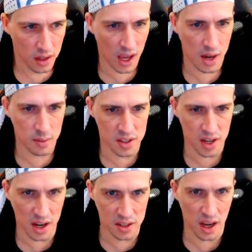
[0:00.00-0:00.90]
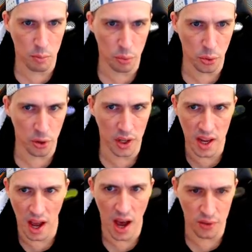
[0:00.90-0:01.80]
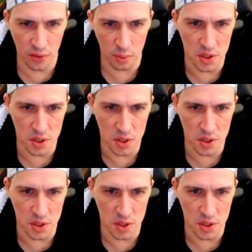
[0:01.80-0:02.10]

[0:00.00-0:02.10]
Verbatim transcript: game just starts to get brutally hard from this